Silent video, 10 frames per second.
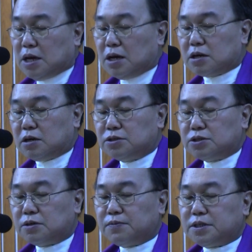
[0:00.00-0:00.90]
A
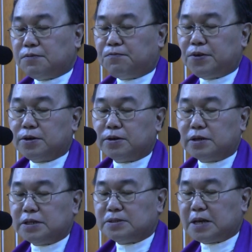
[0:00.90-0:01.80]
conservative figure
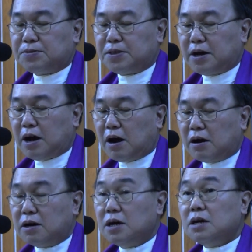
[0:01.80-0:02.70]
is that there
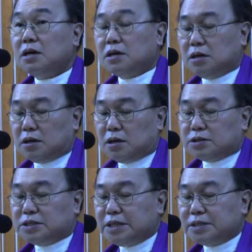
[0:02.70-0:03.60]
are
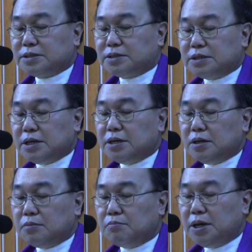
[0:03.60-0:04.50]

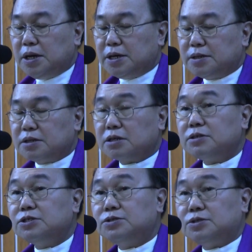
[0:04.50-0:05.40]
60 million
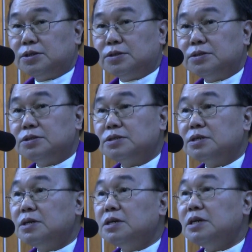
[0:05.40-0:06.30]
Christians
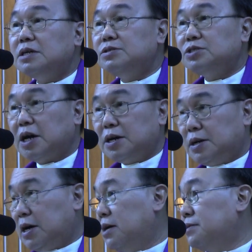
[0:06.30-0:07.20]
in
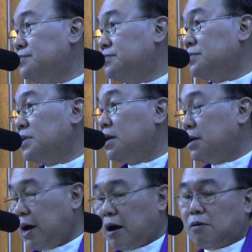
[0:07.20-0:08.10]
China
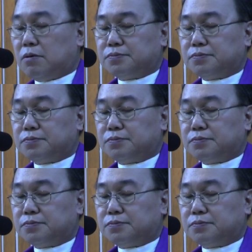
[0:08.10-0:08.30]
now.